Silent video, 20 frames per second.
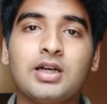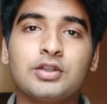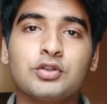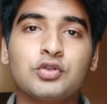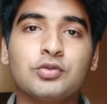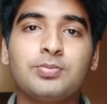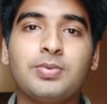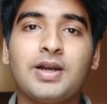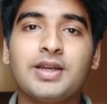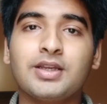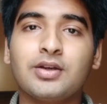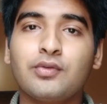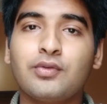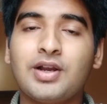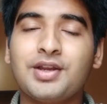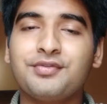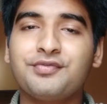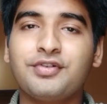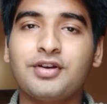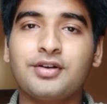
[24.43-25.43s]
to buy a
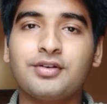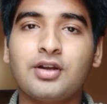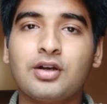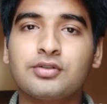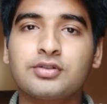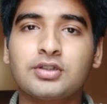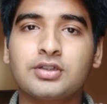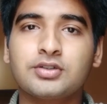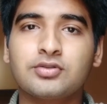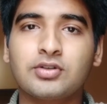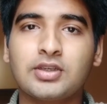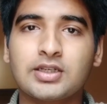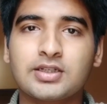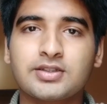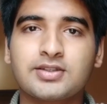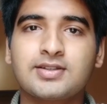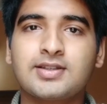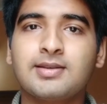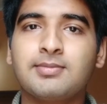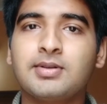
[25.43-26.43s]
Wi-Fi router to get
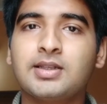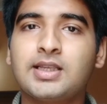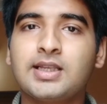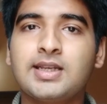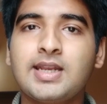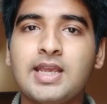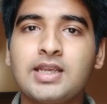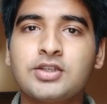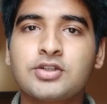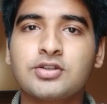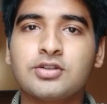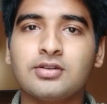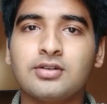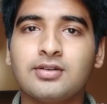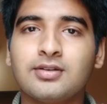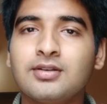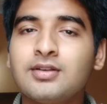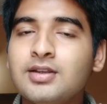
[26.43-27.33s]
a stable connection.